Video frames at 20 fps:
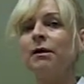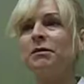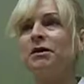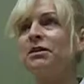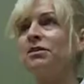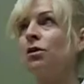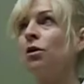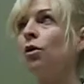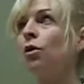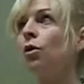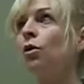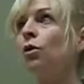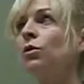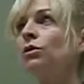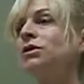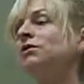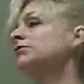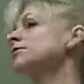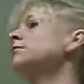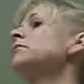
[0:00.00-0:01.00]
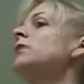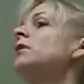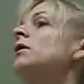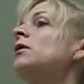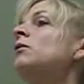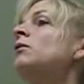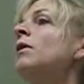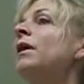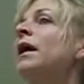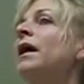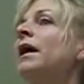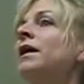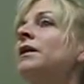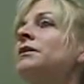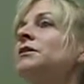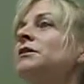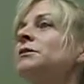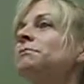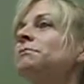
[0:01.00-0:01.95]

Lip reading: It's a whole different ball of wax.